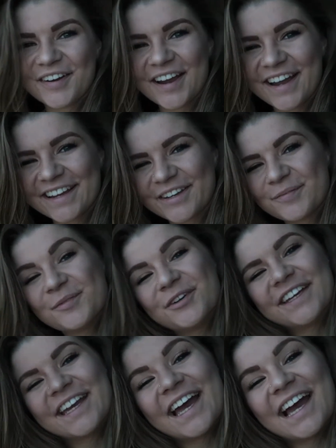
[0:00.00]
Alright, good
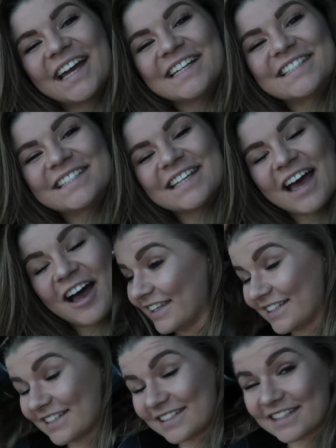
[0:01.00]
morning guys.
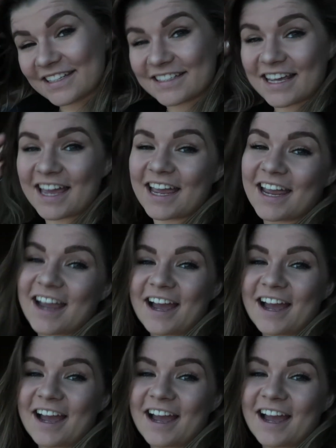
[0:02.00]
This is the day